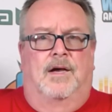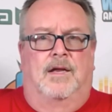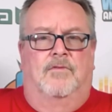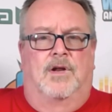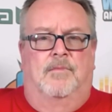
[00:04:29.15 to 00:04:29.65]

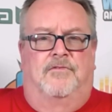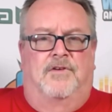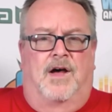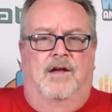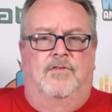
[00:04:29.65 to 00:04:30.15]
giving up
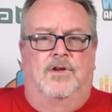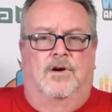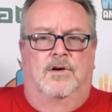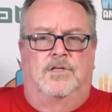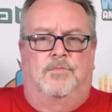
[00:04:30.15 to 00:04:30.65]
5
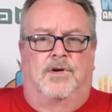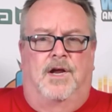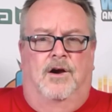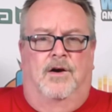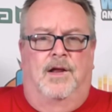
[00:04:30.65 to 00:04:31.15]
yards per
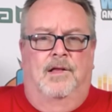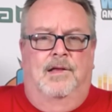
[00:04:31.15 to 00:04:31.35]
carry.